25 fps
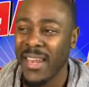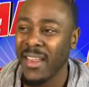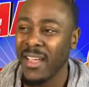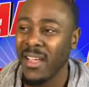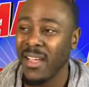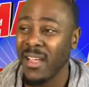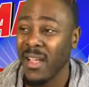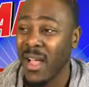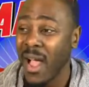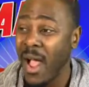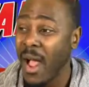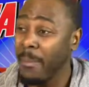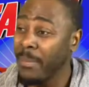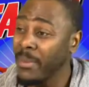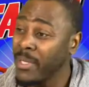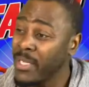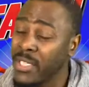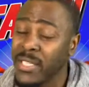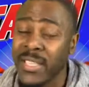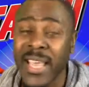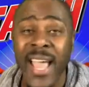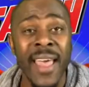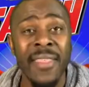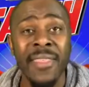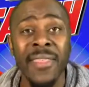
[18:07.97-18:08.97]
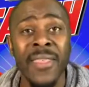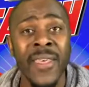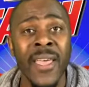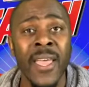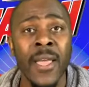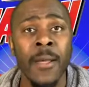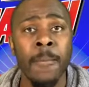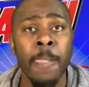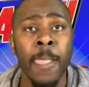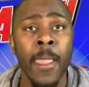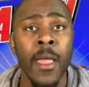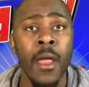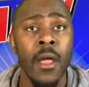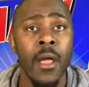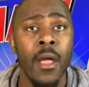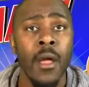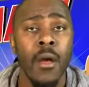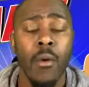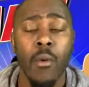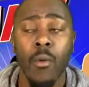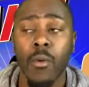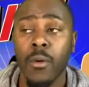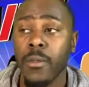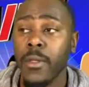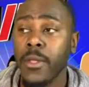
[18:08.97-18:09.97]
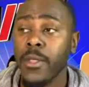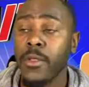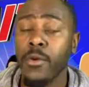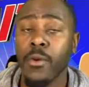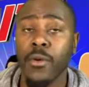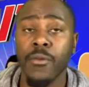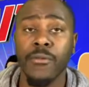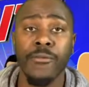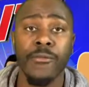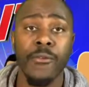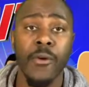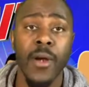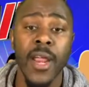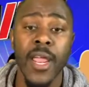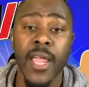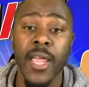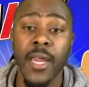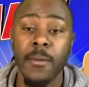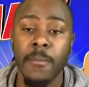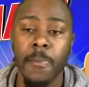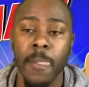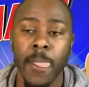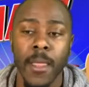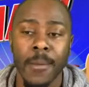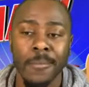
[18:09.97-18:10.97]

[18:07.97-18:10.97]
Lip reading: accomplish that thing or that you're afraid,